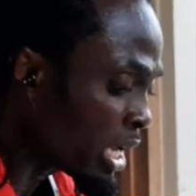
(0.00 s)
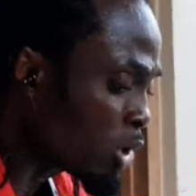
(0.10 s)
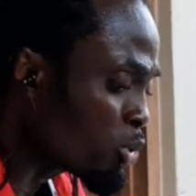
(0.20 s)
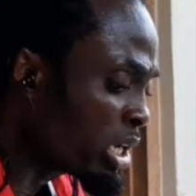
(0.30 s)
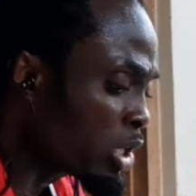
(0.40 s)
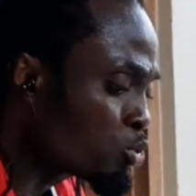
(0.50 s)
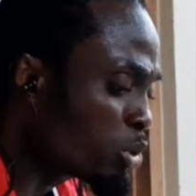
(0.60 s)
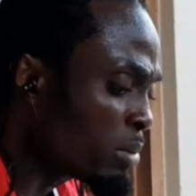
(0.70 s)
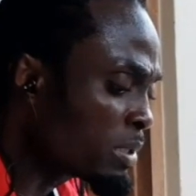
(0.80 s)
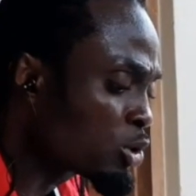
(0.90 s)
It will, it
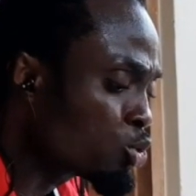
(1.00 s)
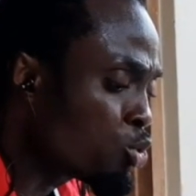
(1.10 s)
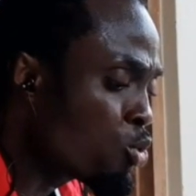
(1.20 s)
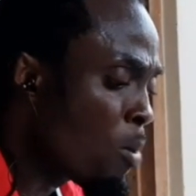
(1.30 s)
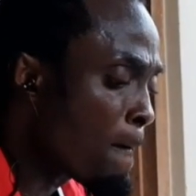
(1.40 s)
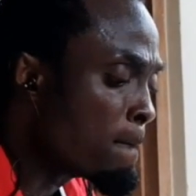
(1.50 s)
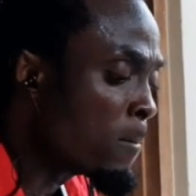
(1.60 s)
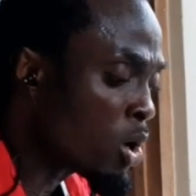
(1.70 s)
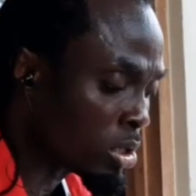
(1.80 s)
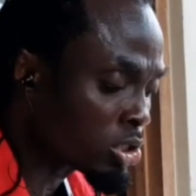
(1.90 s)
will be too
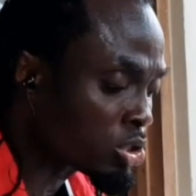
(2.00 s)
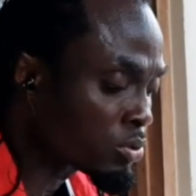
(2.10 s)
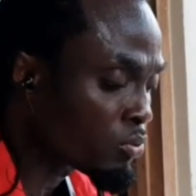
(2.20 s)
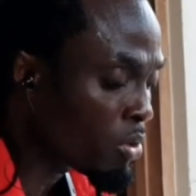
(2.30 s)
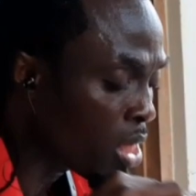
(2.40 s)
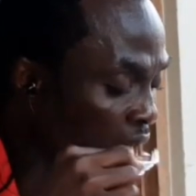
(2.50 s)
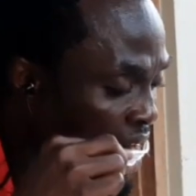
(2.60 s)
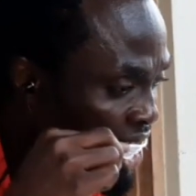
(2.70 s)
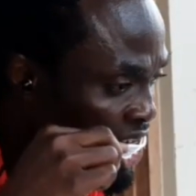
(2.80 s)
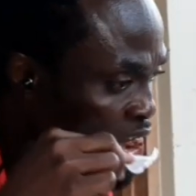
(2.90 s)
much
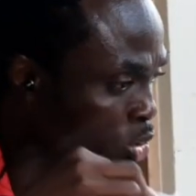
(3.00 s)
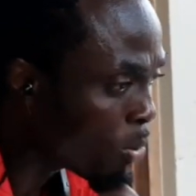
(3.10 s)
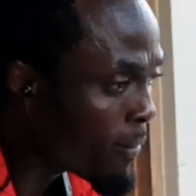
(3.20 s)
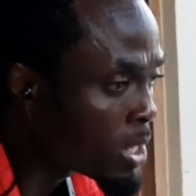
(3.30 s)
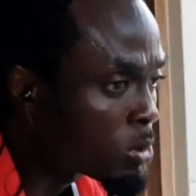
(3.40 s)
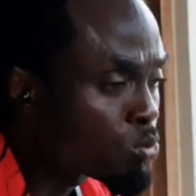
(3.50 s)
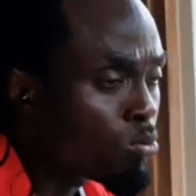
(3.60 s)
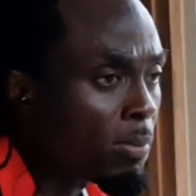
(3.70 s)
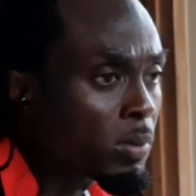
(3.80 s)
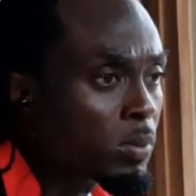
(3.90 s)

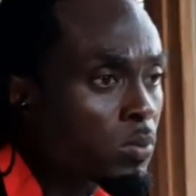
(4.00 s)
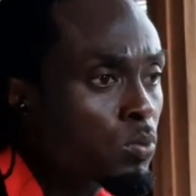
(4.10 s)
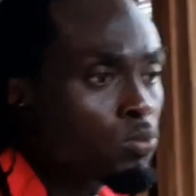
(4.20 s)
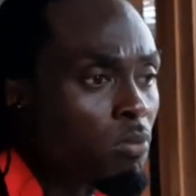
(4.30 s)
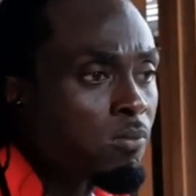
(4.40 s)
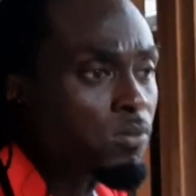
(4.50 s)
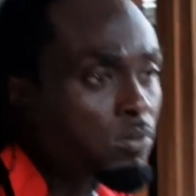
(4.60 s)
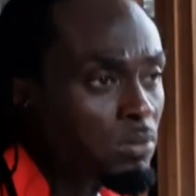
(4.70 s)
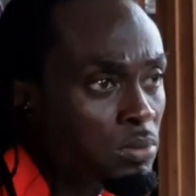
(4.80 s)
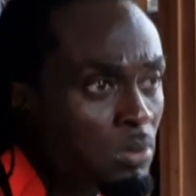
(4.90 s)
for us.
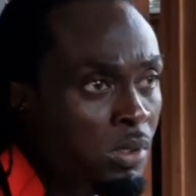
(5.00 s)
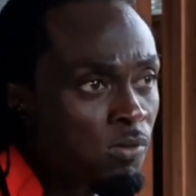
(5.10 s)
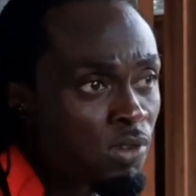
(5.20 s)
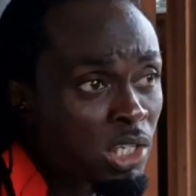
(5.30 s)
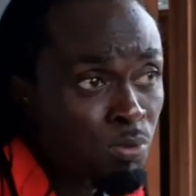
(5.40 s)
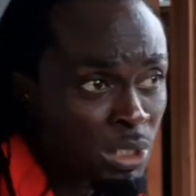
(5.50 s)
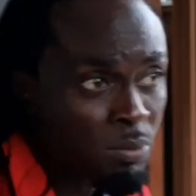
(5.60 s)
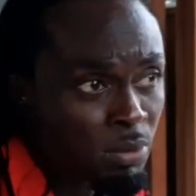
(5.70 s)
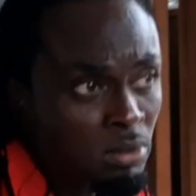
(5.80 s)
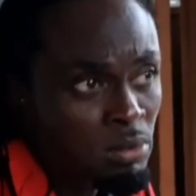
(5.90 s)
For the
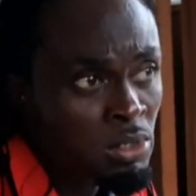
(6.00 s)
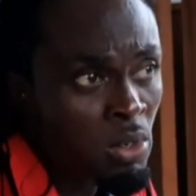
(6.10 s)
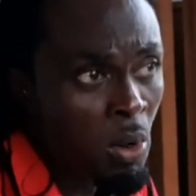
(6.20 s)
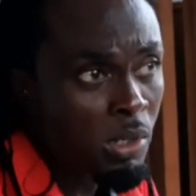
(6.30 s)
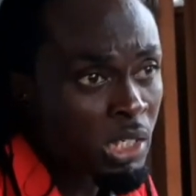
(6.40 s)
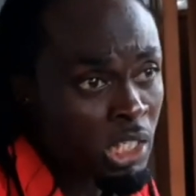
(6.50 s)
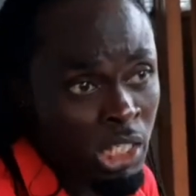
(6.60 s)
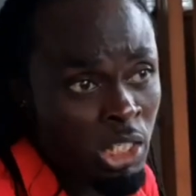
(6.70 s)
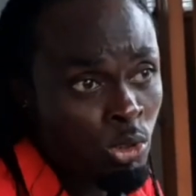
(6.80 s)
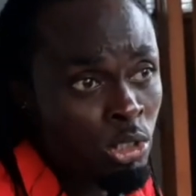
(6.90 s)
people, you know?
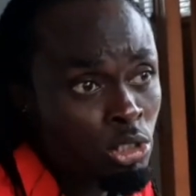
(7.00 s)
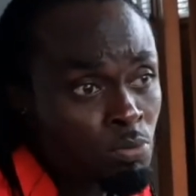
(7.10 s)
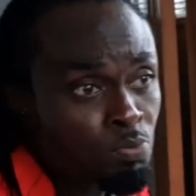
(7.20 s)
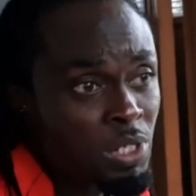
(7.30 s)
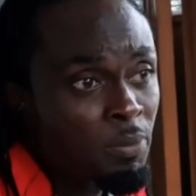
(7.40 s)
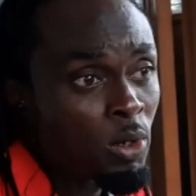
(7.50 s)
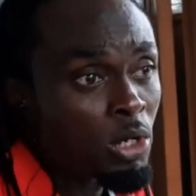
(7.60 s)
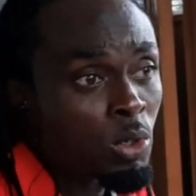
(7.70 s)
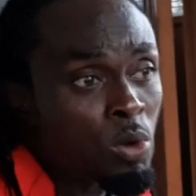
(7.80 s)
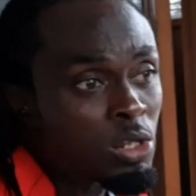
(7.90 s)
I know some people
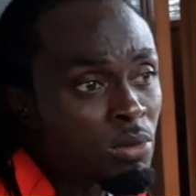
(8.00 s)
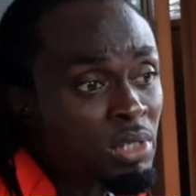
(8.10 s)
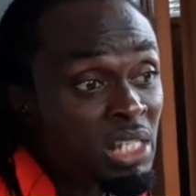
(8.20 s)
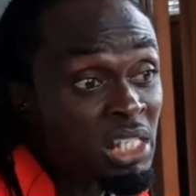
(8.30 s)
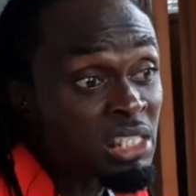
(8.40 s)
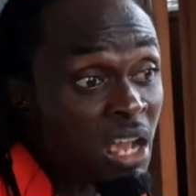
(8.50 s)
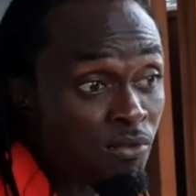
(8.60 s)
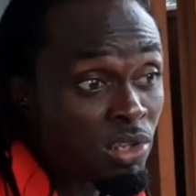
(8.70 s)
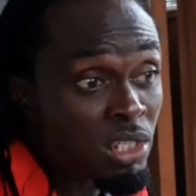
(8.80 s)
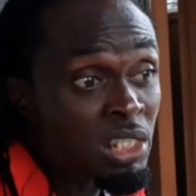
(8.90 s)
couldn't want to be
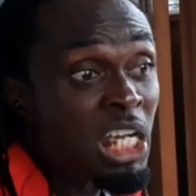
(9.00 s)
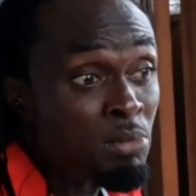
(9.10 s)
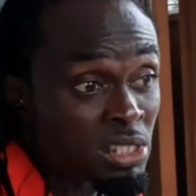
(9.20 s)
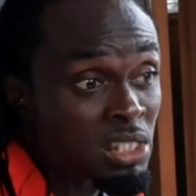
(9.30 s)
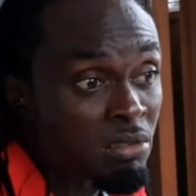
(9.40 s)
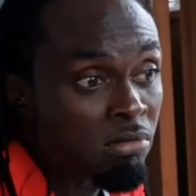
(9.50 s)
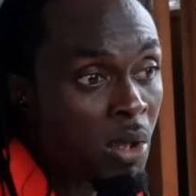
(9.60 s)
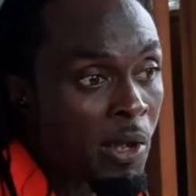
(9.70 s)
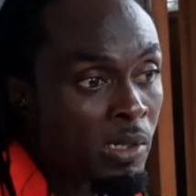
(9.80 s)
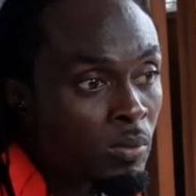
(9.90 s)
infected like this
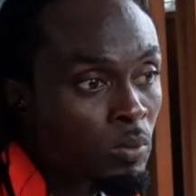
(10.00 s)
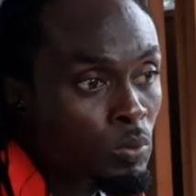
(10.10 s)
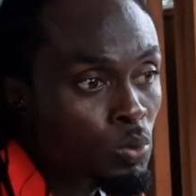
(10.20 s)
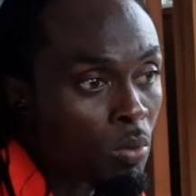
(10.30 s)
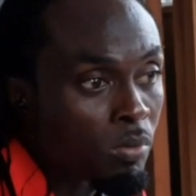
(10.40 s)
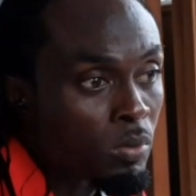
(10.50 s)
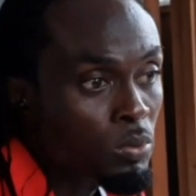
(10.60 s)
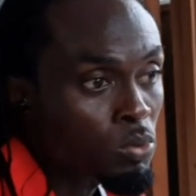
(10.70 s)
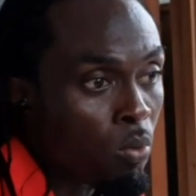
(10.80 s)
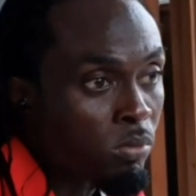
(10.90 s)
one.
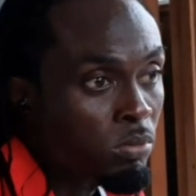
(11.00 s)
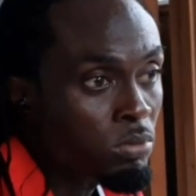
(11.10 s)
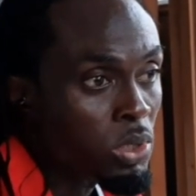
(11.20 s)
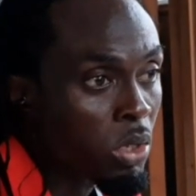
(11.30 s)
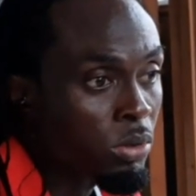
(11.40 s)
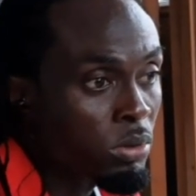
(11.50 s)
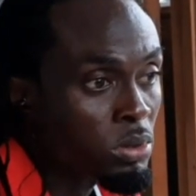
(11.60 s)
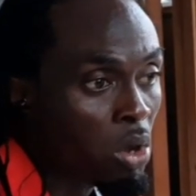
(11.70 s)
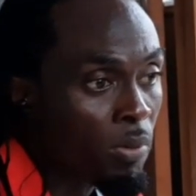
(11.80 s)
Give me sister. Yeah.